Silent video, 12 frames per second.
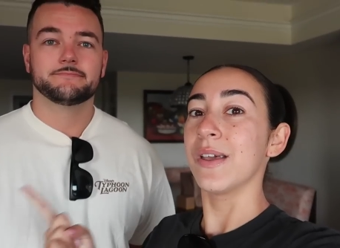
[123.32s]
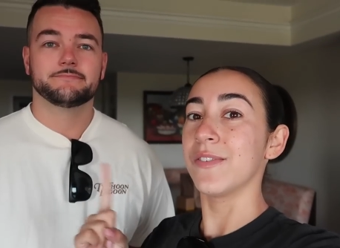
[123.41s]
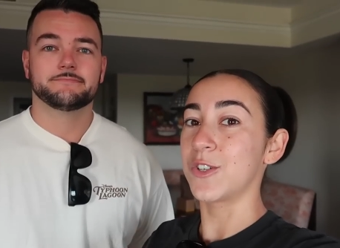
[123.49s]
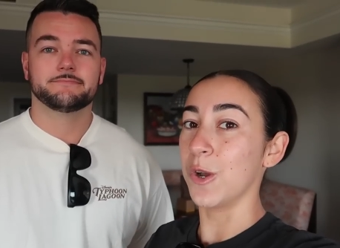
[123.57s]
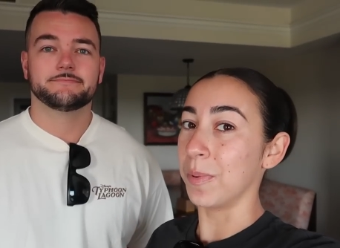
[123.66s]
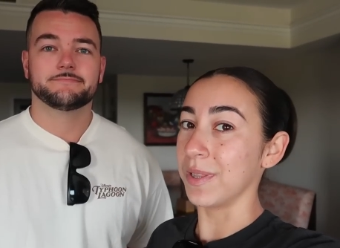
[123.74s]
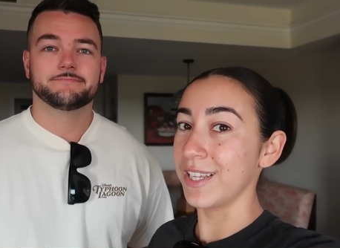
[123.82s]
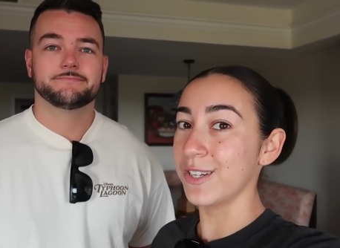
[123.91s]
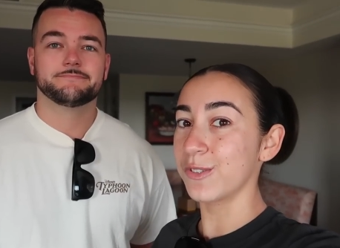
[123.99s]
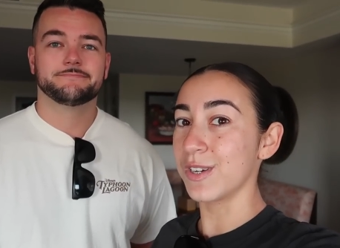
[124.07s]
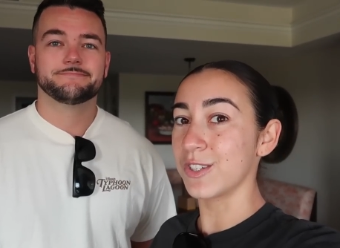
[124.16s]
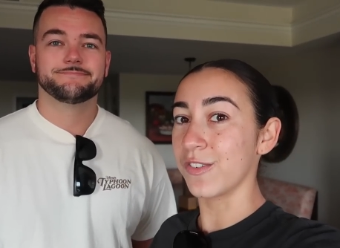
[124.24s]
Speaker 1: We have a Topolino's
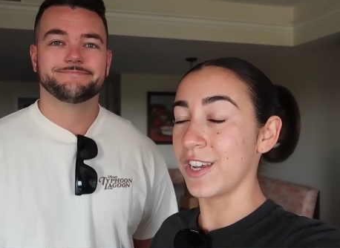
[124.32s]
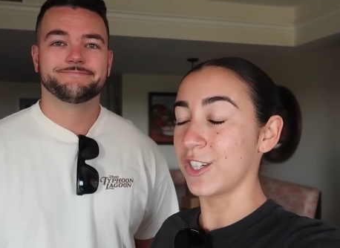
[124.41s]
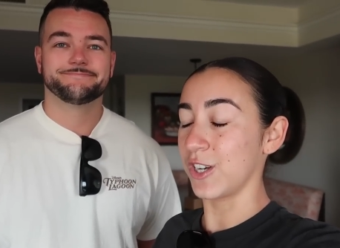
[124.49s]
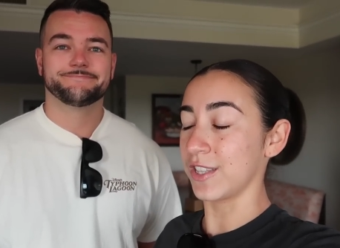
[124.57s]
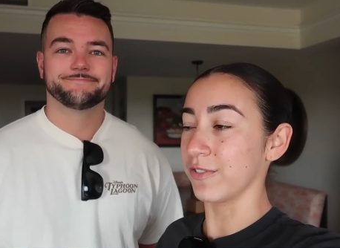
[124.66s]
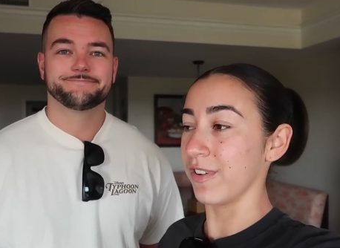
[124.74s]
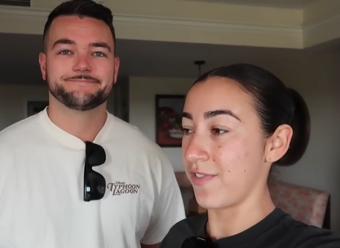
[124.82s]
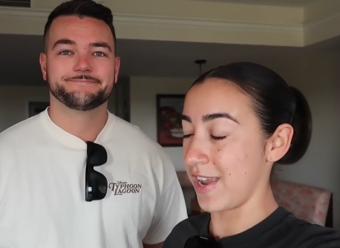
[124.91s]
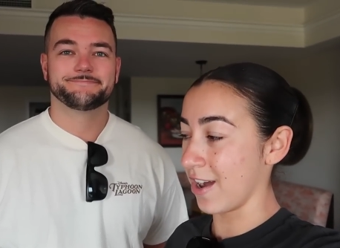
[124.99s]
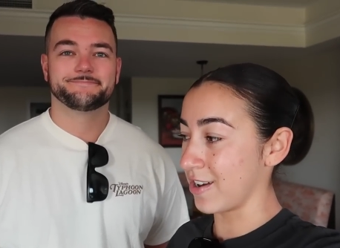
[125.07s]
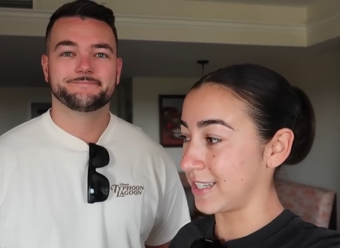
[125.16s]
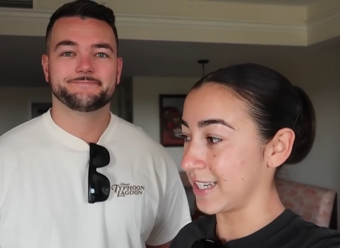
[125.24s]
reservation at the
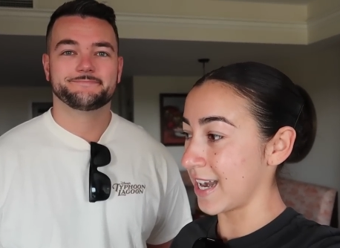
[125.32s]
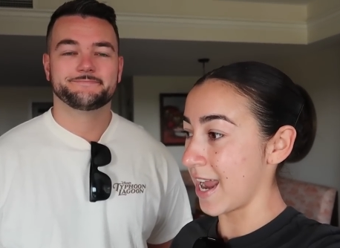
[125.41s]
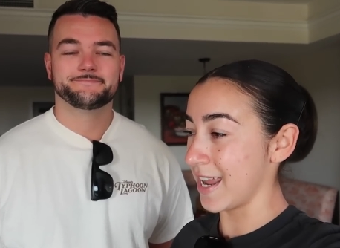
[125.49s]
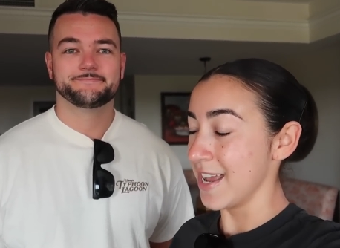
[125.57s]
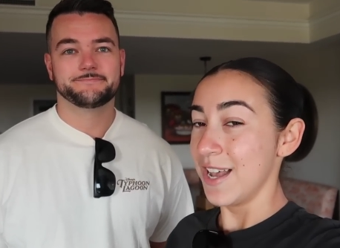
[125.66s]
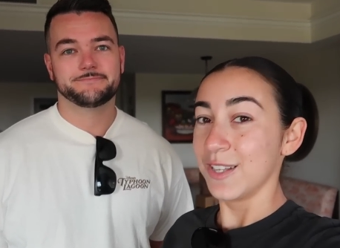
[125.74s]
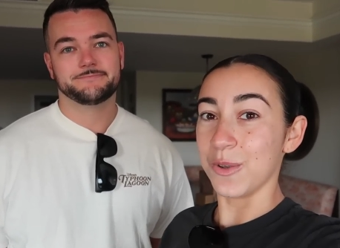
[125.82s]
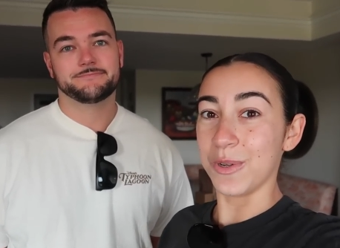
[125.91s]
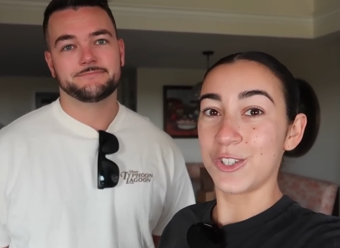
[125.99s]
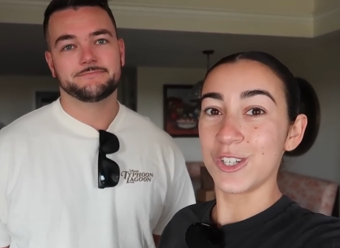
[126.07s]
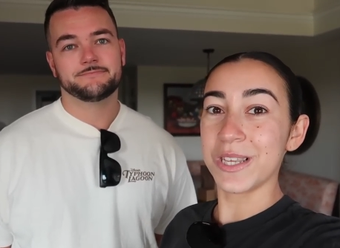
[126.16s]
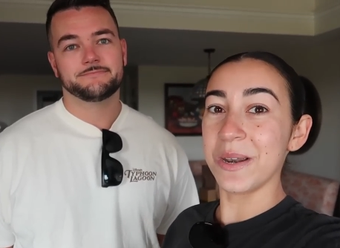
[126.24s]
Riviera tonight. So it's
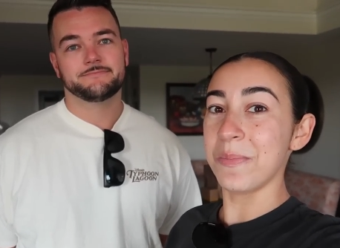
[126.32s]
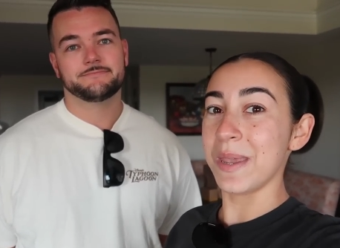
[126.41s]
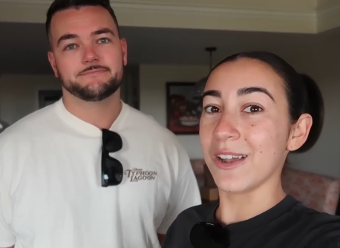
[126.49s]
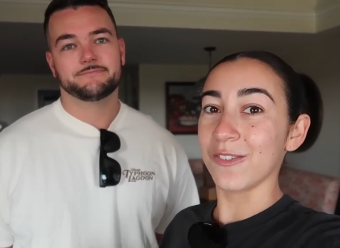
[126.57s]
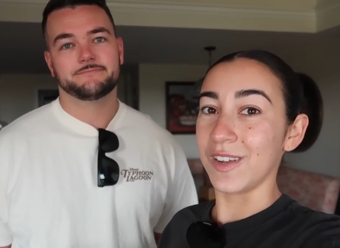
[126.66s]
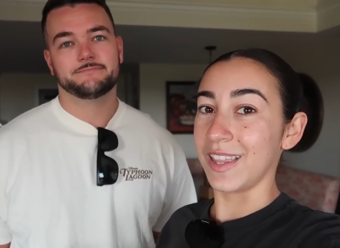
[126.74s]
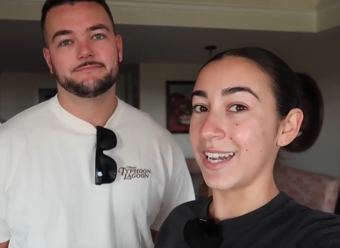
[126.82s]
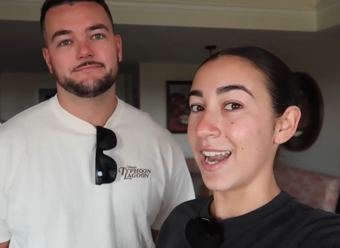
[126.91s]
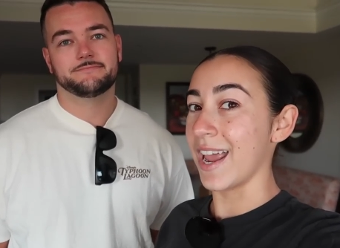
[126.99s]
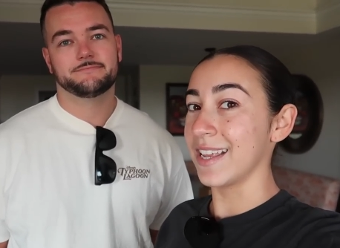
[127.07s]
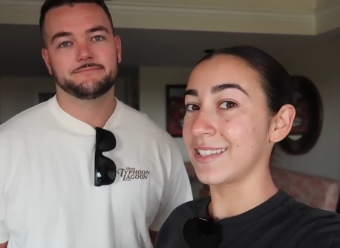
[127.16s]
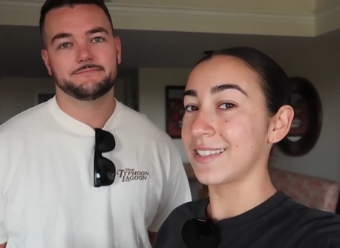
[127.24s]
just gonna be a really
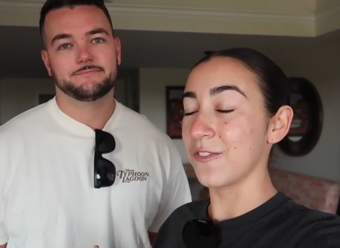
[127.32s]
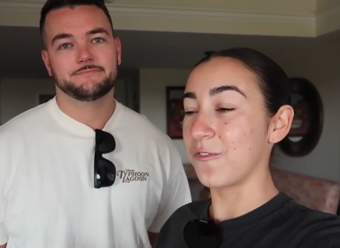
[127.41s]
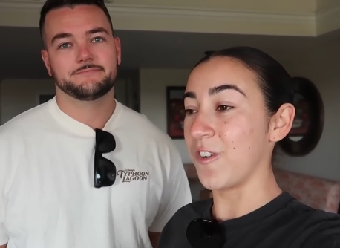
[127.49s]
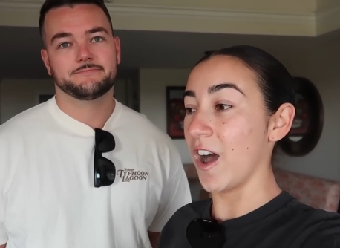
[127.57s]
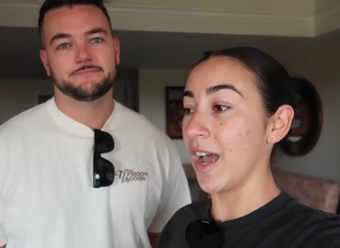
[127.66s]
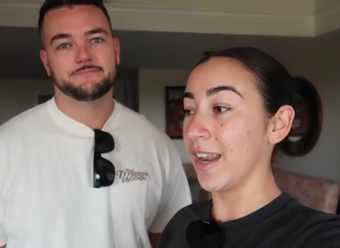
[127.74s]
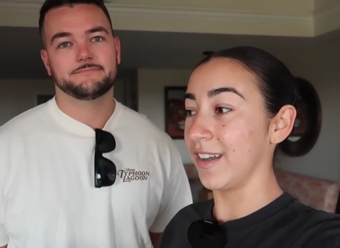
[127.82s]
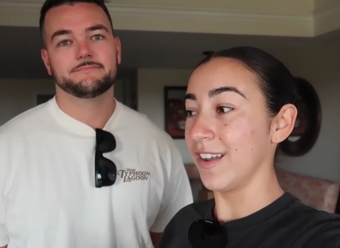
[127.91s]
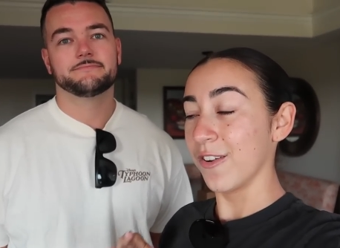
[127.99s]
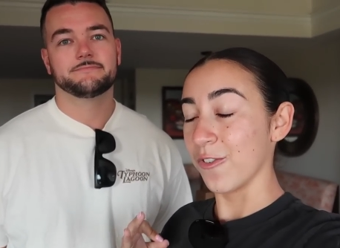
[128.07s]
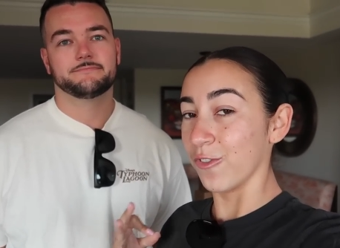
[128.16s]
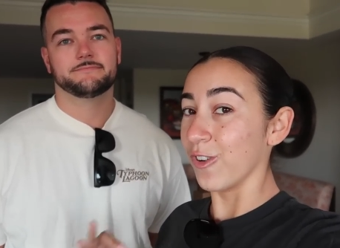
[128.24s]
nice, fun
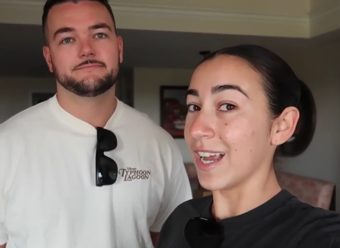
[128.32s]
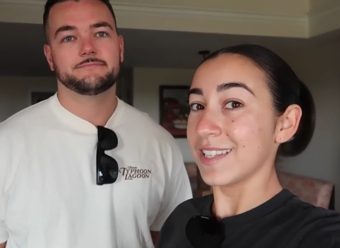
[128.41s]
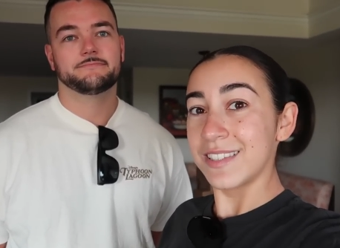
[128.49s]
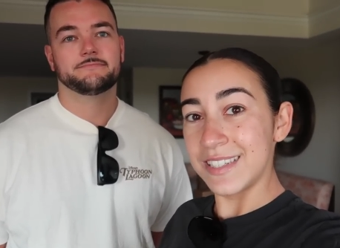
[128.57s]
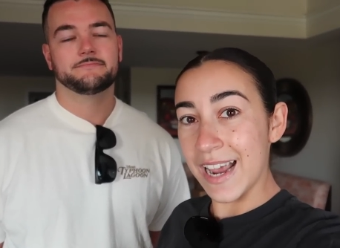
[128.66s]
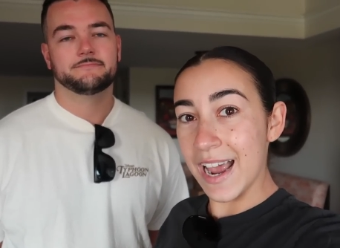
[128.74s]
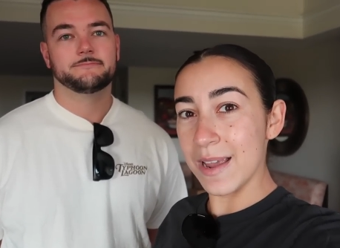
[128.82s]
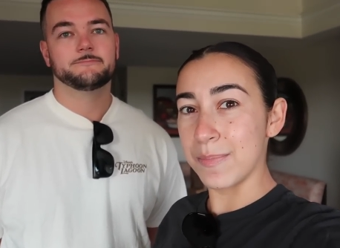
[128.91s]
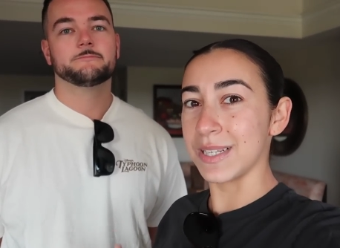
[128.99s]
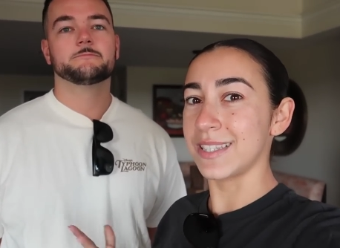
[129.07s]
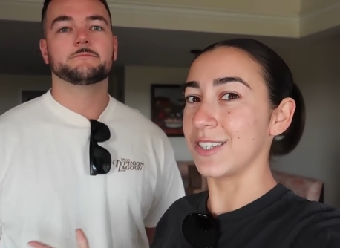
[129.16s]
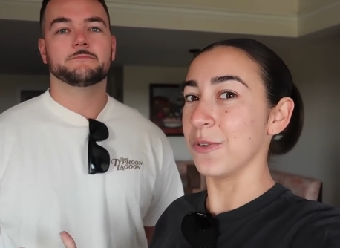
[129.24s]
rest day, but
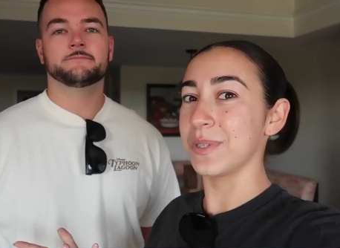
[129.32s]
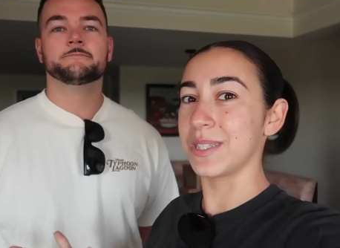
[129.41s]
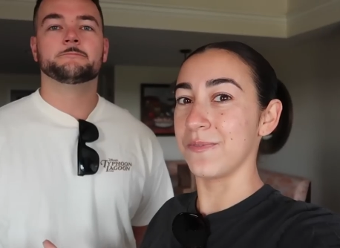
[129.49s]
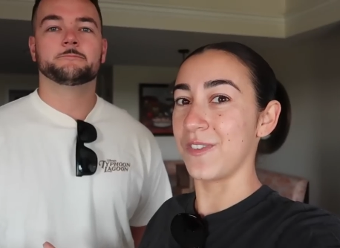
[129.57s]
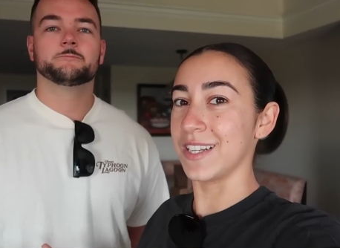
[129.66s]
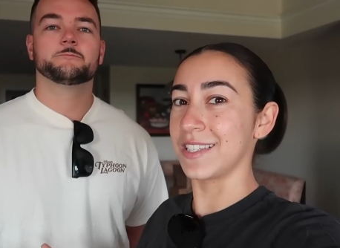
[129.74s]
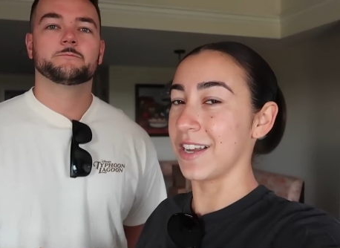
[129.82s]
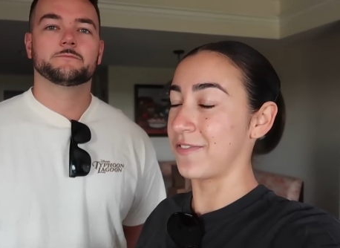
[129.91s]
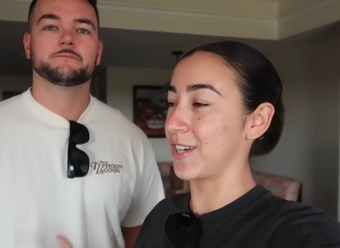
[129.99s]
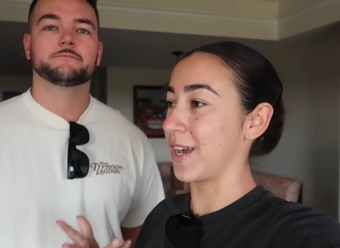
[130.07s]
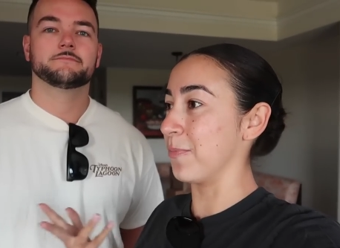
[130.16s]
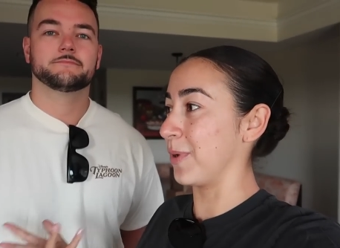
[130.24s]
still with some fun stuff to
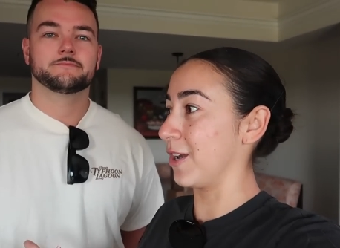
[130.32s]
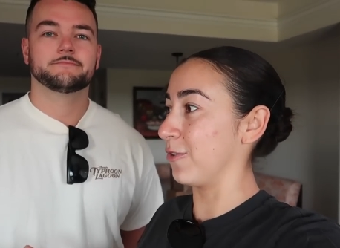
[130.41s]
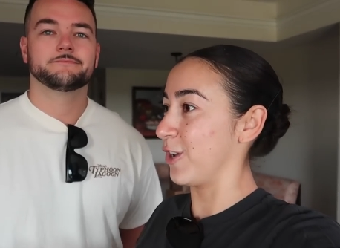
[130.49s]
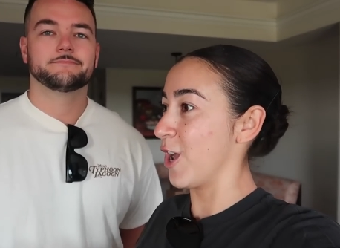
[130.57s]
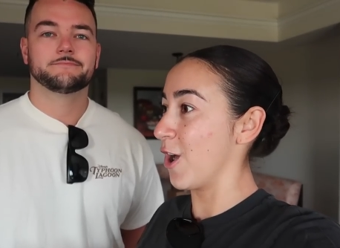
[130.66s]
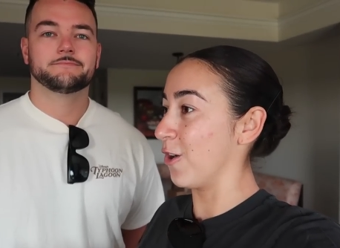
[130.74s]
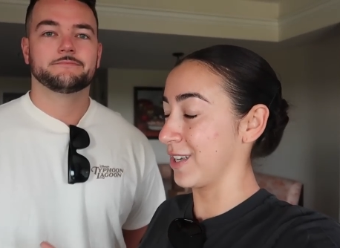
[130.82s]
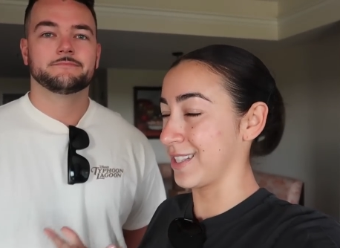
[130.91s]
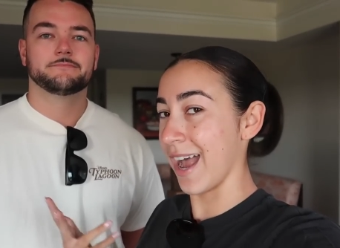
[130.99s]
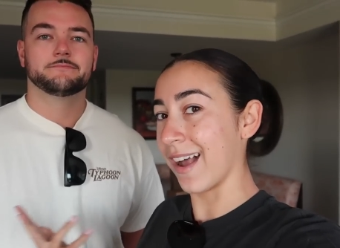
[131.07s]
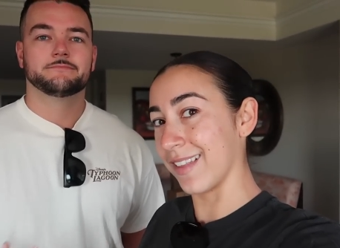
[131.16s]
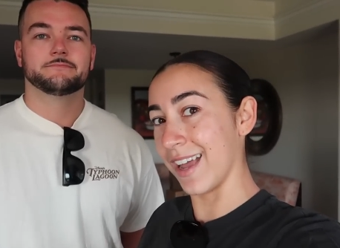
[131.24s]
come. We don't know
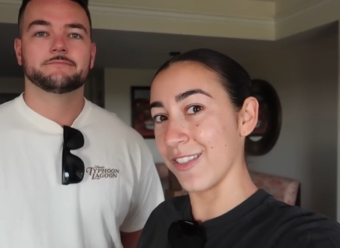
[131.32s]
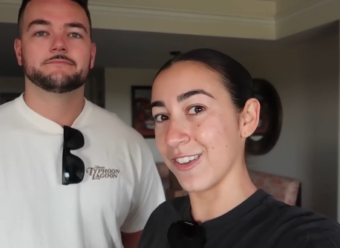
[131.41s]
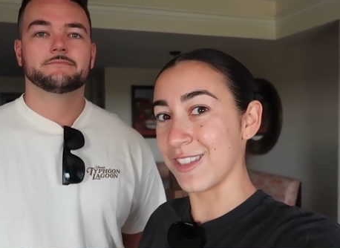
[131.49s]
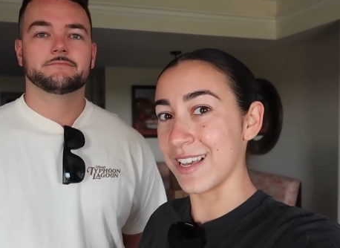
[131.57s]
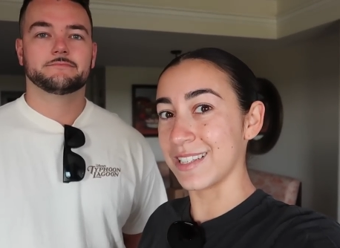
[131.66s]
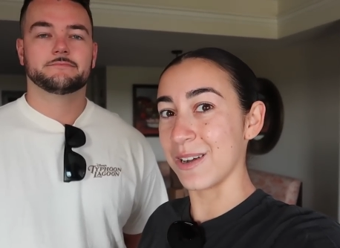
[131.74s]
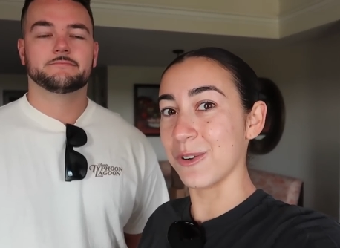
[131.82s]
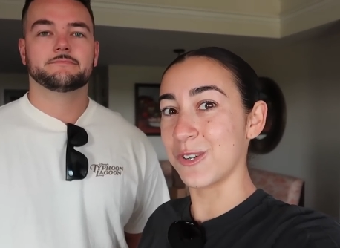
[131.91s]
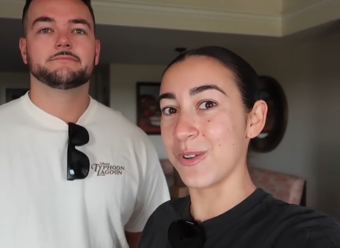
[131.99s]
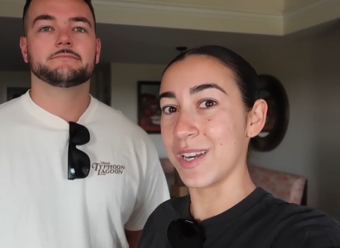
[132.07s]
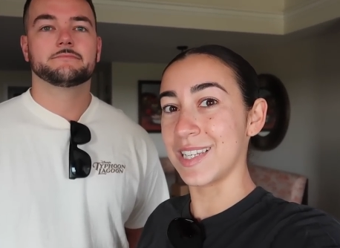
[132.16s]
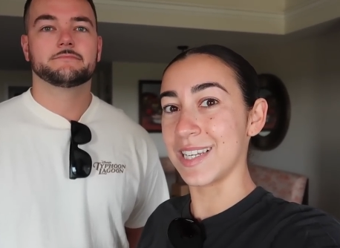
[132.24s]
exactly other things that we're doing